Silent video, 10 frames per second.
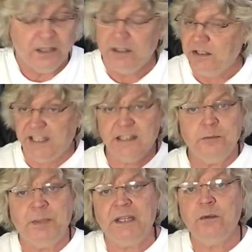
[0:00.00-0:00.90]
Get in a
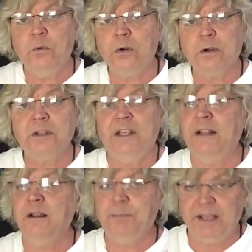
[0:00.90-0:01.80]
bidding war, you
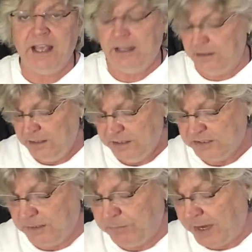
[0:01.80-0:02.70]
end up again
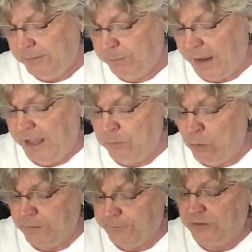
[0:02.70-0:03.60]
sometimes paying
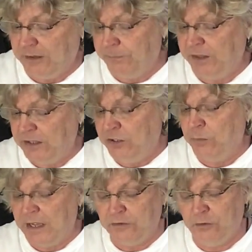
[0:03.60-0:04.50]
more for something than you
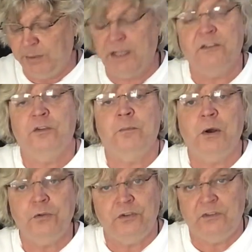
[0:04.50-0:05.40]
want to because your
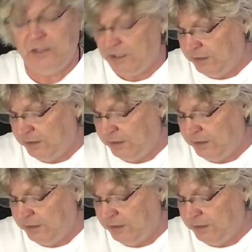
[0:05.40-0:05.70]
emotions get